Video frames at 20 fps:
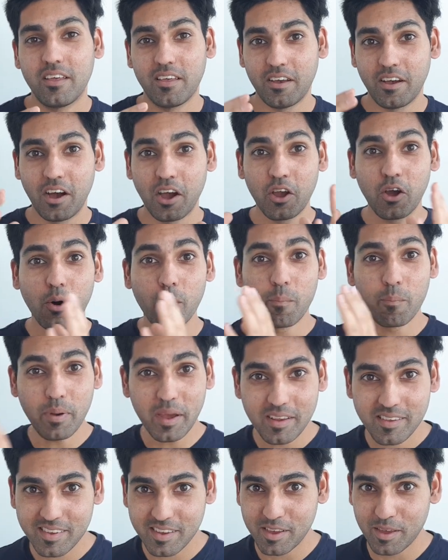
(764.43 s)
I got
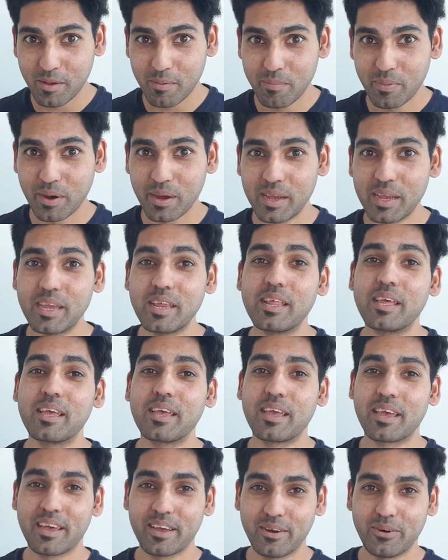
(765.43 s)
better by
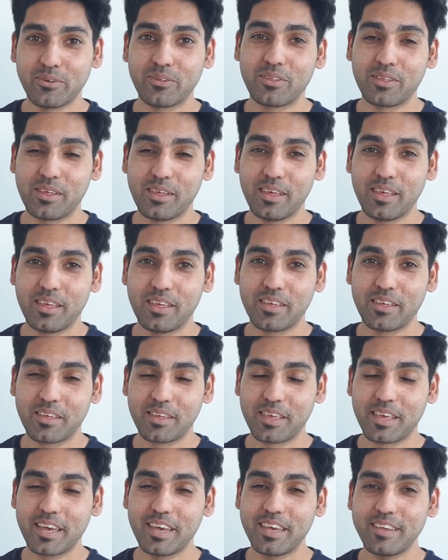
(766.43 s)
eating healthy.
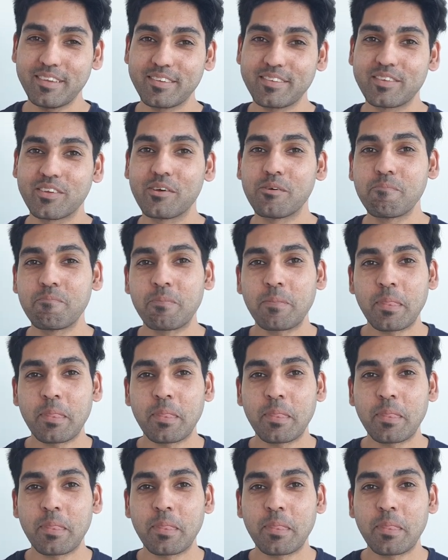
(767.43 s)
Okay, so